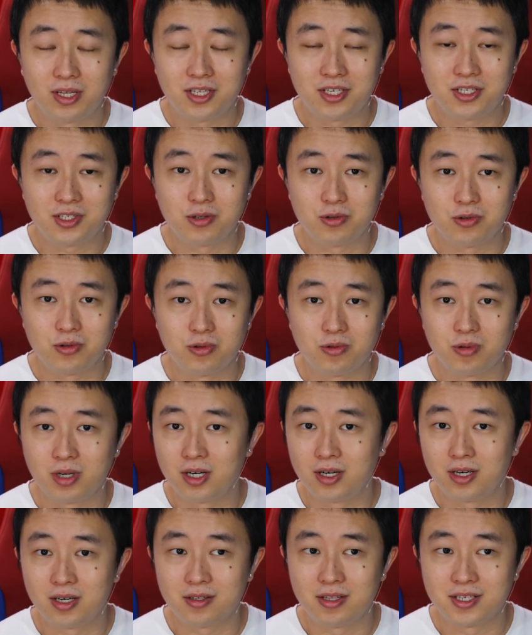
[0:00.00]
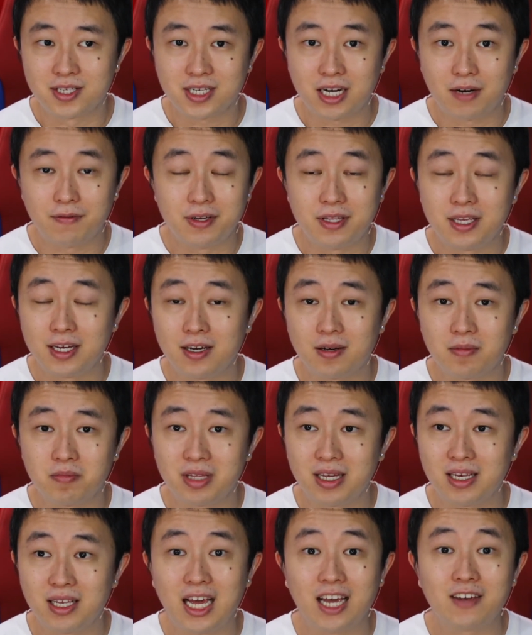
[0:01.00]
to discover
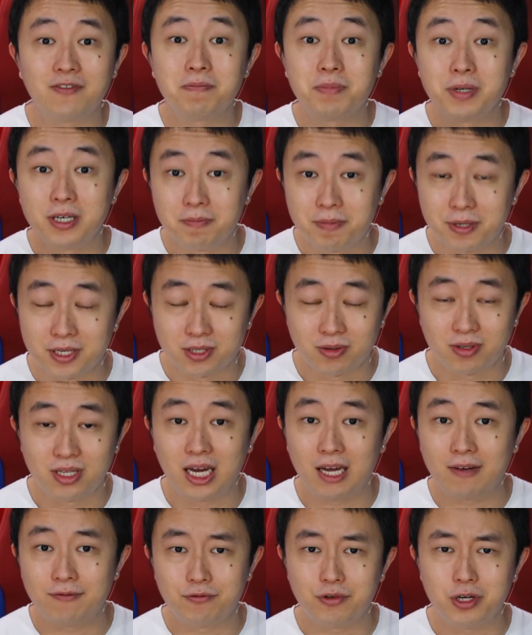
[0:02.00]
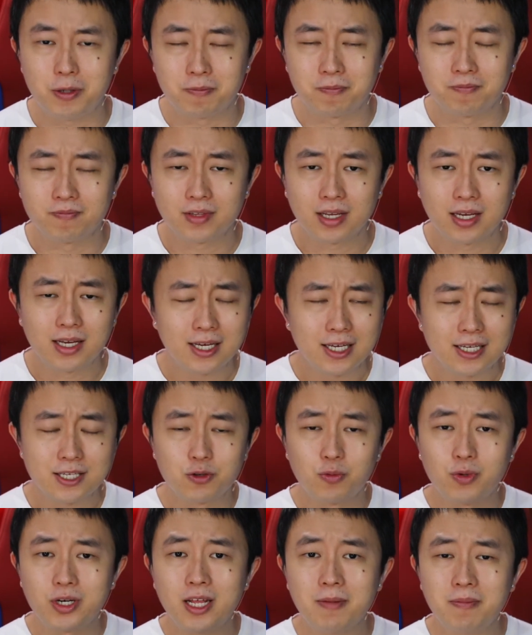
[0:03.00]
their life purpose or life dream. So
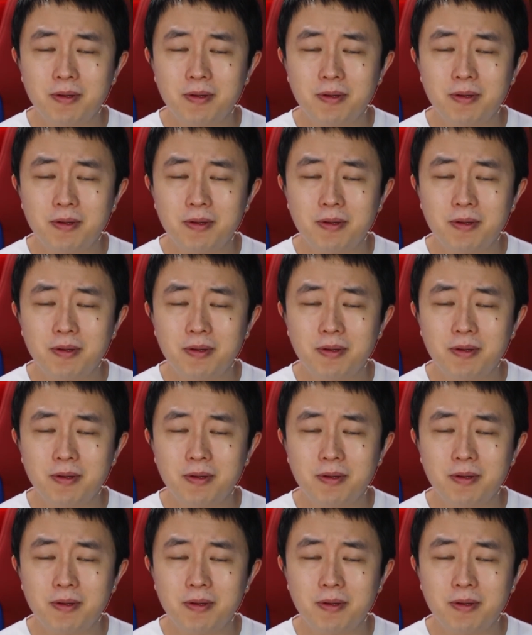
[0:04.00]
would that